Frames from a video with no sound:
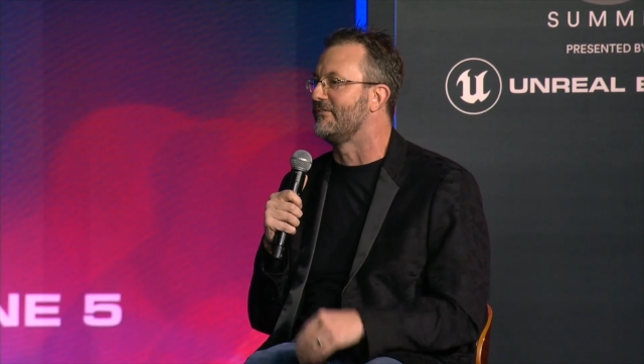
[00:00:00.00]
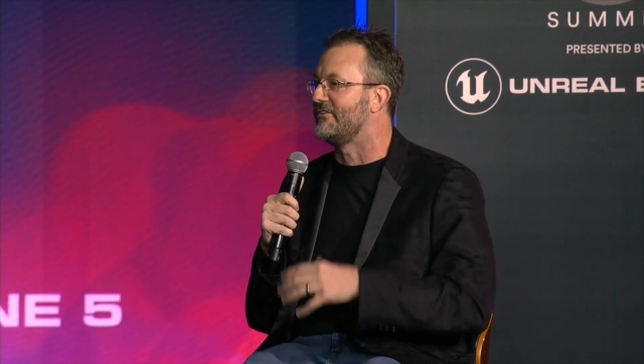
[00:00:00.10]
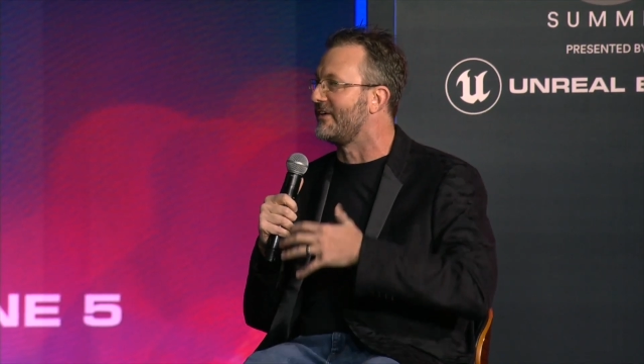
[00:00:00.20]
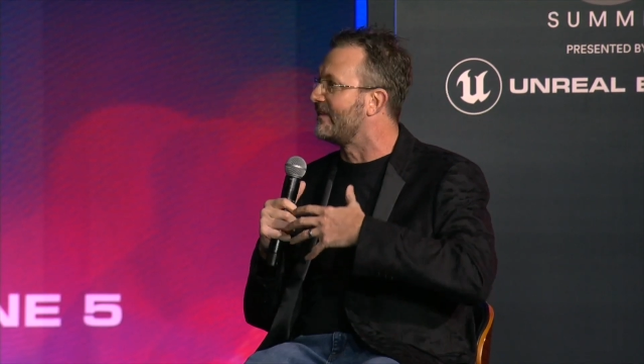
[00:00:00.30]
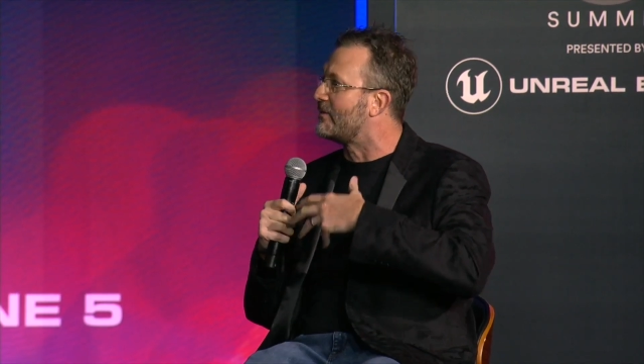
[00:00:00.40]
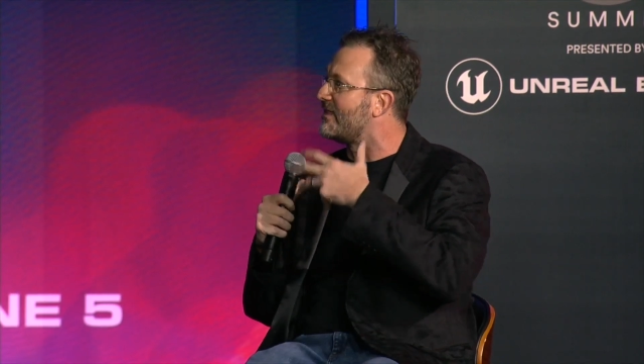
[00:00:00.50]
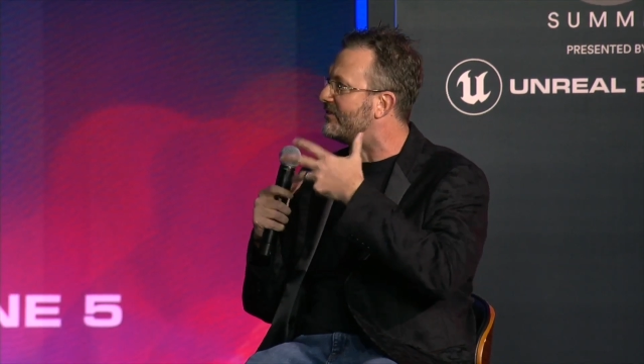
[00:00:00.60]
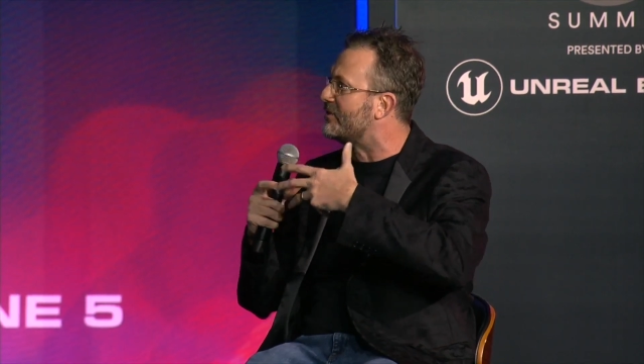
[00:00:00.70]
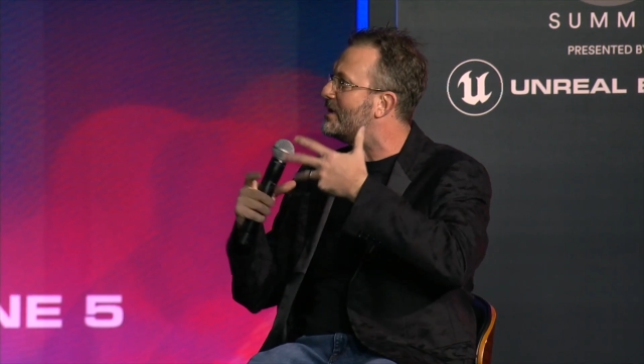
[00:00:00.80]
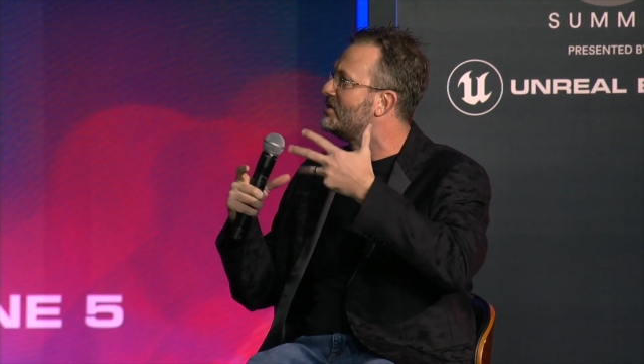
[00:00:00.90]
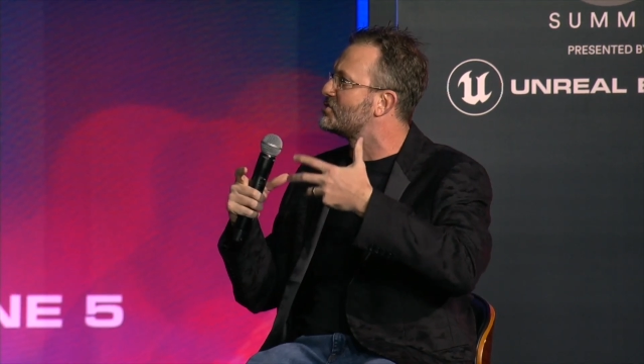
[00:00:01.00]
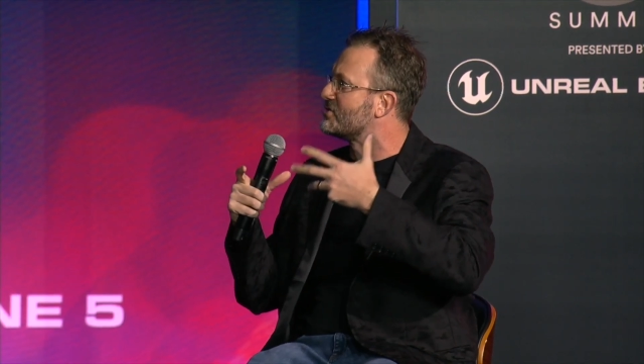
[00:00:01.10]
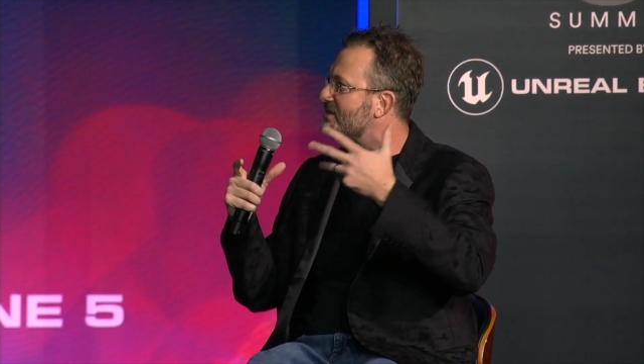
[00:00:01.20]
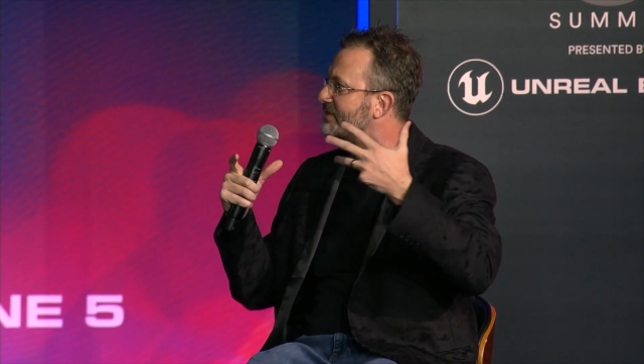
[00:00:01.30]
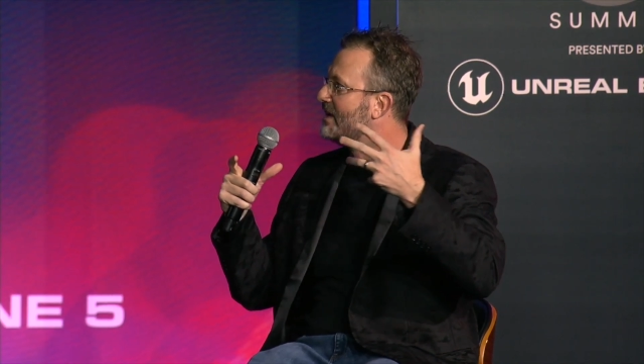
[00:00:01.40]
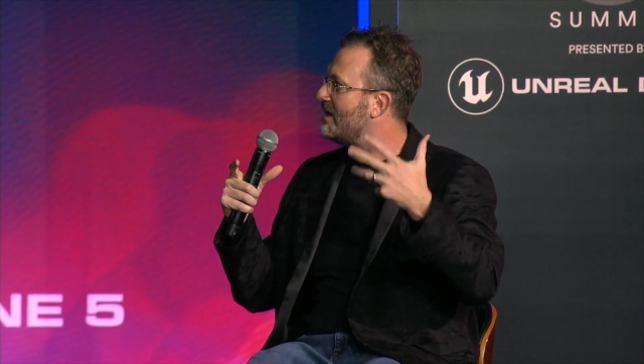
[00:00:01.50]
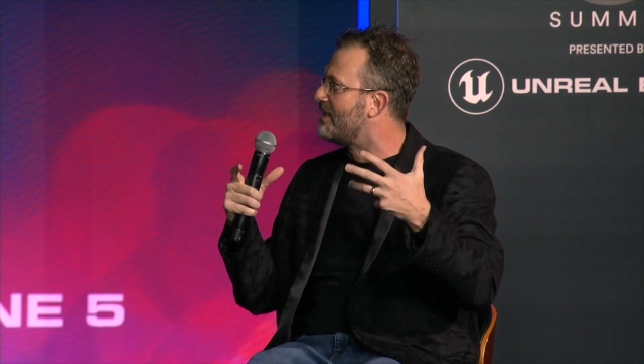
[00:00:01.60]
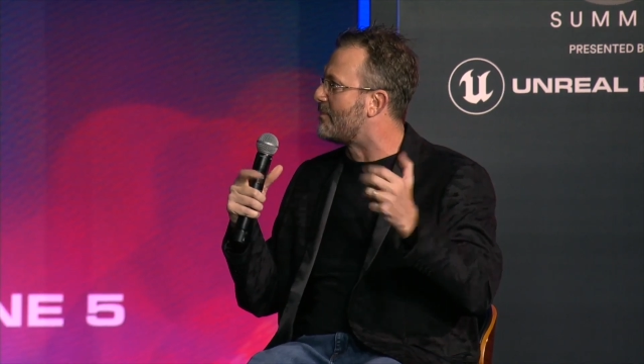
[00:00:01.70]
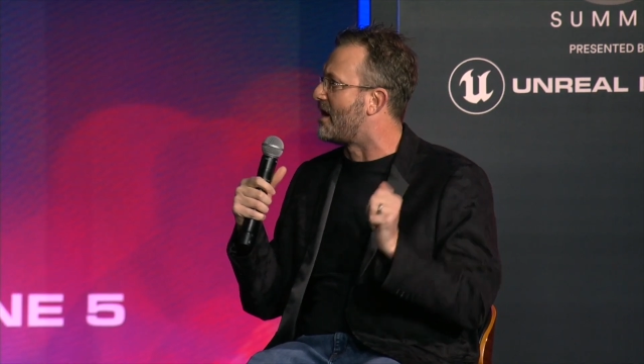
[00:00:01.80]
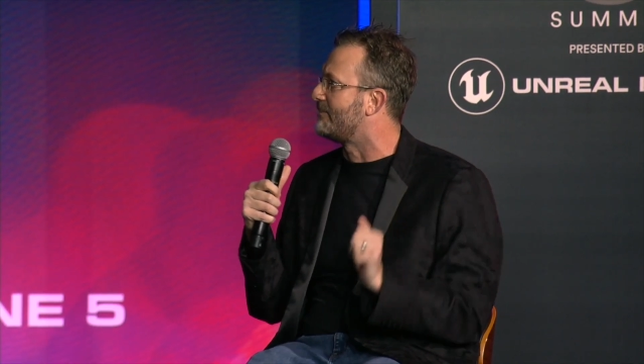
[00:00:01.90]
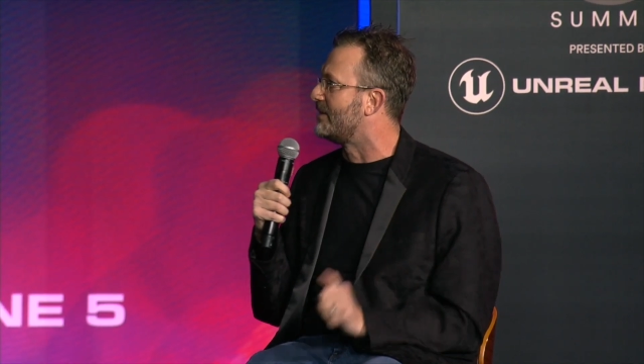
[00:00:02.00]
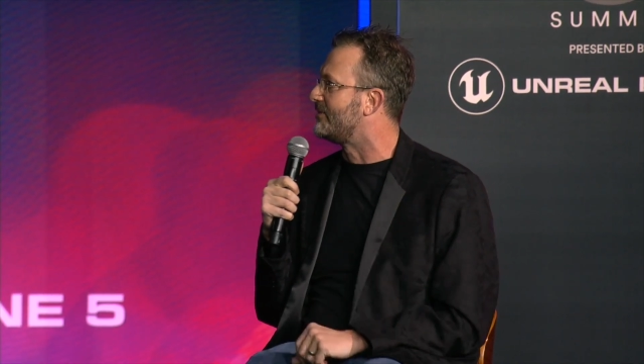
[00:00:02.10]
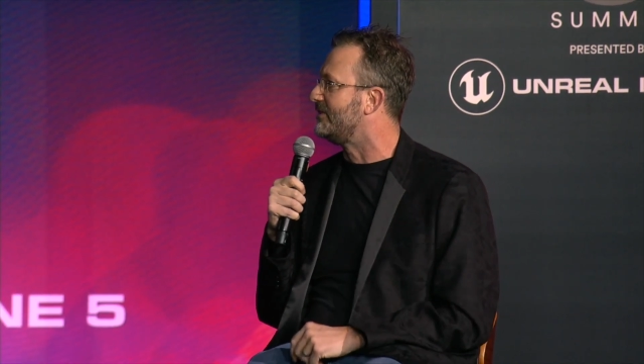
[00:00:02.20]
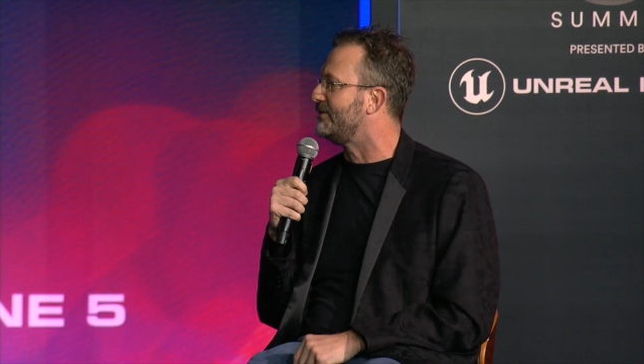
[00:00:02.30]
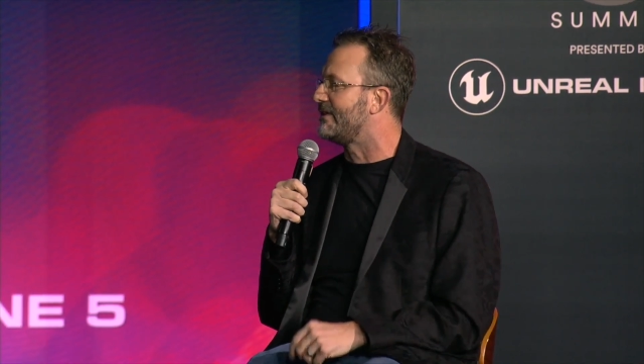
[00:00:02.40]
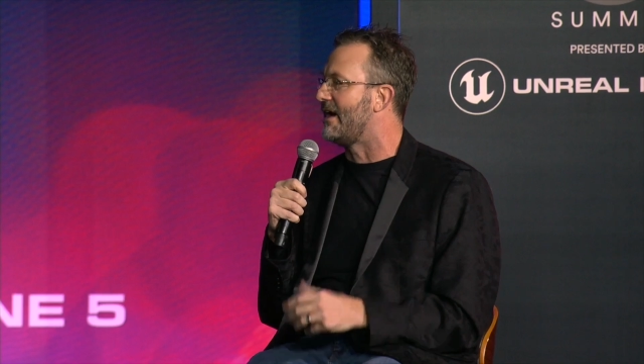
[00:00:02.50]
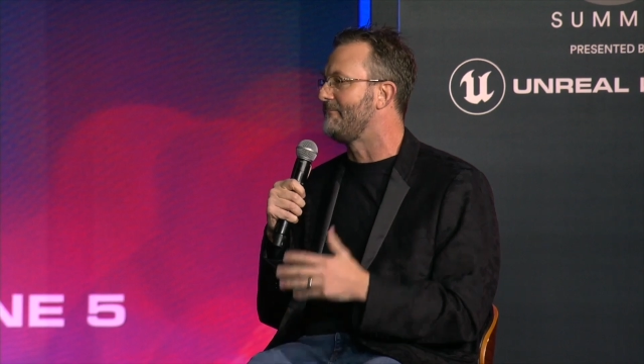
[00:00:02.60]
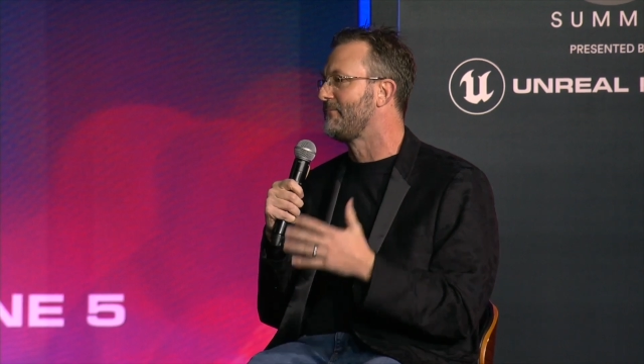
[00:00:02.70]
and suddenly we had these new industries that popped up to do that.